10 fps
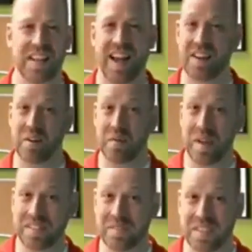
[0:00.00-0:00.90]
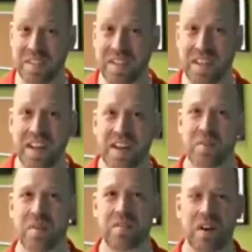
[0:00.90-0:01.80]
I know it may seem silly.
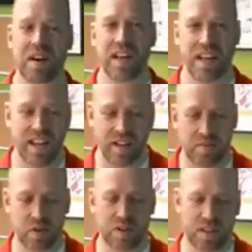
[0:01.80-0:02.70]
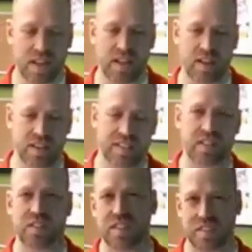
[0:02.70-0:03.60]
We've all had, if you're on the
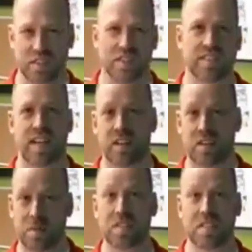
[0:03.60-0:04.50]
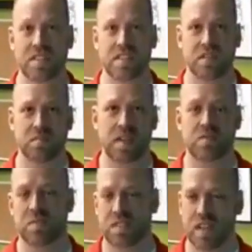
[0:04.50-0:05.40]
sales consultant side, or especially the sales
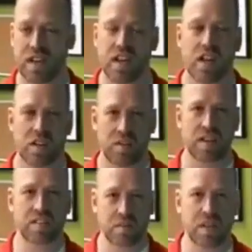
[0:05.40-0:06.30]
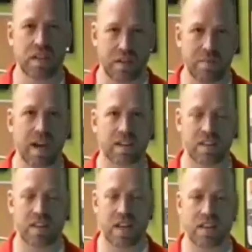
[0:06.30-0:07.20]
management side, you've had somebody come back
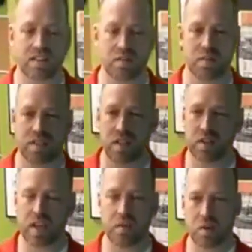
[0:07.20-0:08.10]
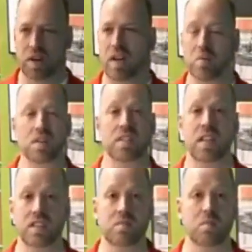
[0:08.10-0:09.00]
to the desk and we say, okay, well, hey, what does the
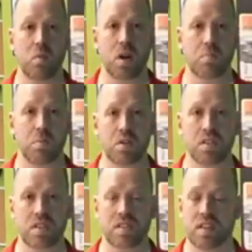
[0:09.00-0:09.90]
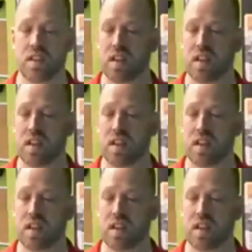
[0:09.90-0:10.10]
customer want to purchase?